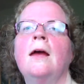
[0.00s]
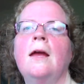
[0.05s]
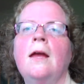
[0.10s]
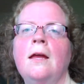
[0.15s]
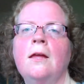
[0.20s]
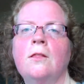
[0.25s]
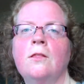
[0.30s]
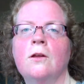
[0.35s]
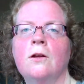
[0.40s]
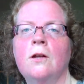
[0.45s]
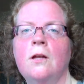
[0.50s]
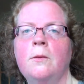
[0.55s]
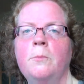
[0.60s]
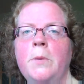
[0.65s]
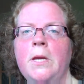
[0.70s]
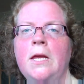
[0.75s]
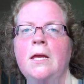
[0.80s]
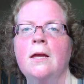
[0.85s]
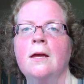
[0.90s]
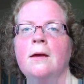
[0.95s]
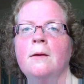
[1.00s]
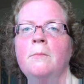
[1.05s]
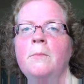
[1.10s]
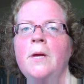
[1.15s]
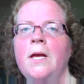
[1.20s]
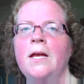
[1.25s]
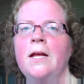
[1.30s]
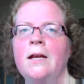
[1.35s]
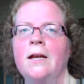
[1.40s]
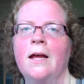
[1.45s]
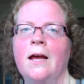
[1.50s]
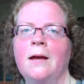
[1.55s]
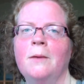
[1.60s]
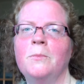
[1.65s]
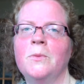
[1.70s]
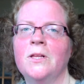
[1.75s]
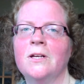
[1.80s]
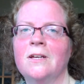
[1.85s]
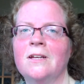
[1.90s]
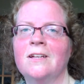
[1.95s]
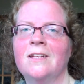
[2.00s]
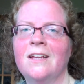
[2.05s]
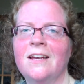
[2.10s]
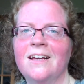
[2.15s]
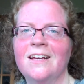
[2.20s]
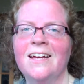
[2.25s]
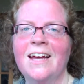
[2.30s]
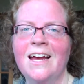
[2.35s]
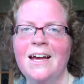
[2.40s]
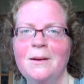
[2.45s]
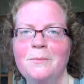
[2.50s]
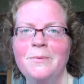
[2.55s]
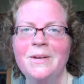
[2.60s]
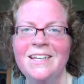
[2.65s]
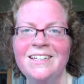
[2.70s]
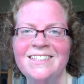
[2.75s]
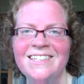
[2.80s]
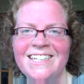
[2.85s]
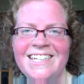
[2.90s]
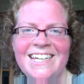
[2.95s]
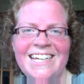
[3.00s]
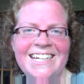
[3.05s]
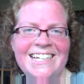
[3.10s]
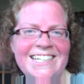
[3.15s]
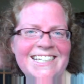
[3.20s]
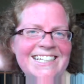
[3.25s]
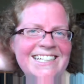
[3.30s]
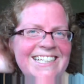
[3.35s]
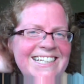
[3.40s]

8.30 p.m., and I'm looking like a hot mess again.